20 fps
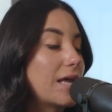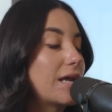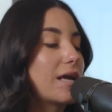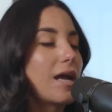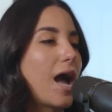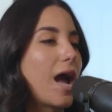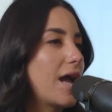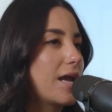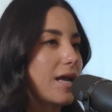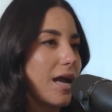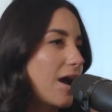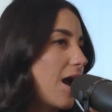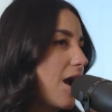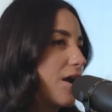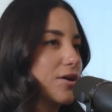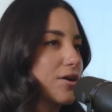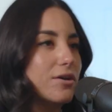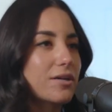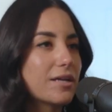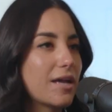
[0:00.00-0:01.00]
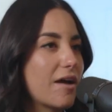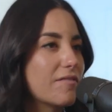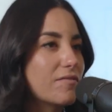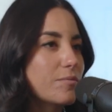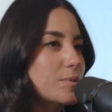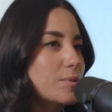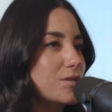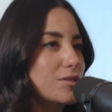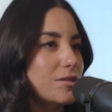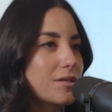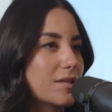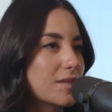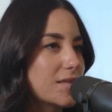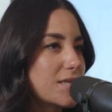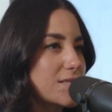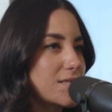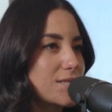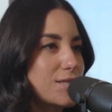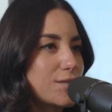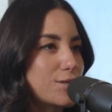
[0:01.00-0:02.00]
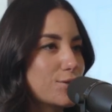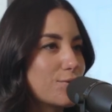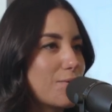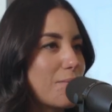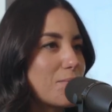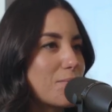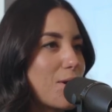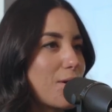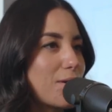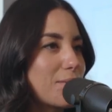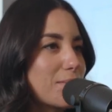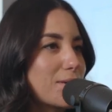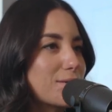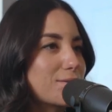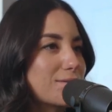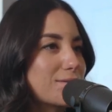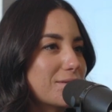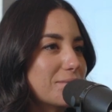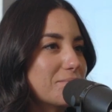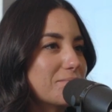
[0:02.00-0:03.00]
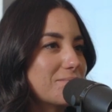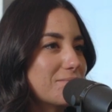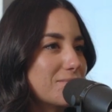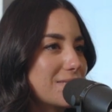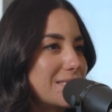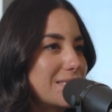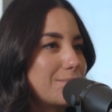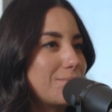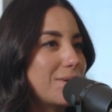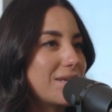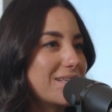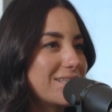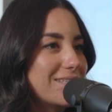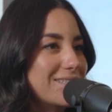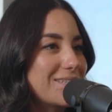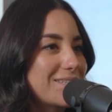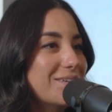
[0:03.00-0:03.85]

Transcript: Like I already have a bajillion things to do. I'm not about to spend it